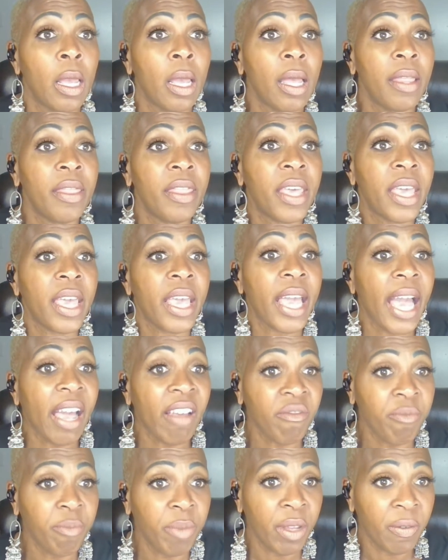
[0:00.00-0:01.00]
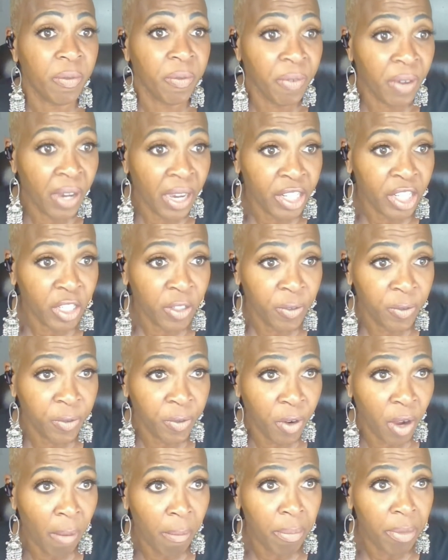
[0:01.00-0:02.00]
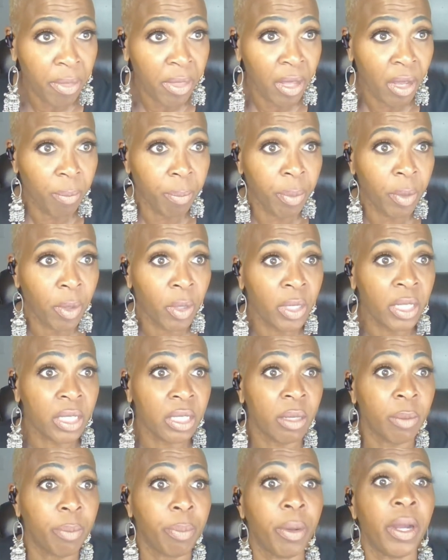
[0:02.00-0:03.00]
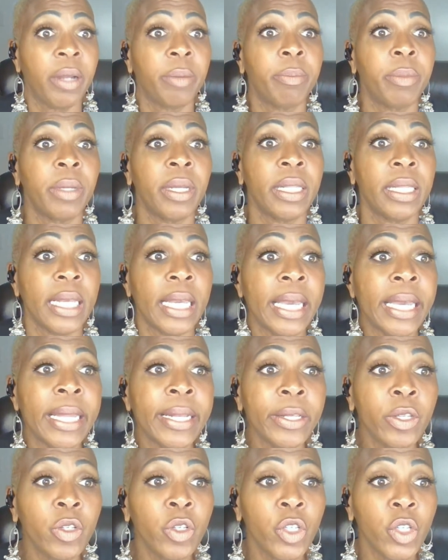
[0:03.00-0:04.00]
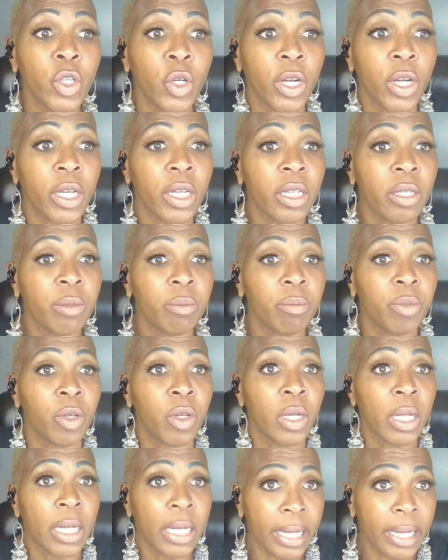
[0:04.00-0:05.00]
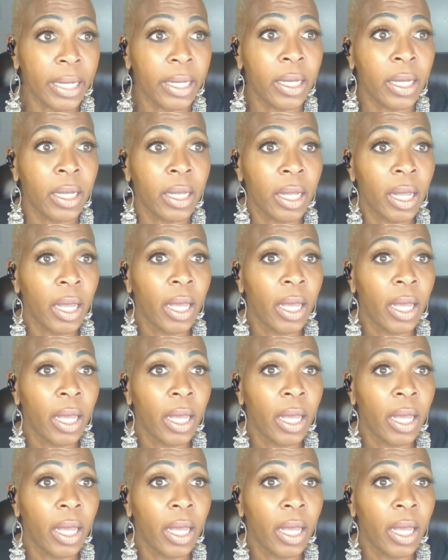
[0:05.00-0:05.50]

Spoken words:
they have been fired from the police department in New York, in Brooklyn,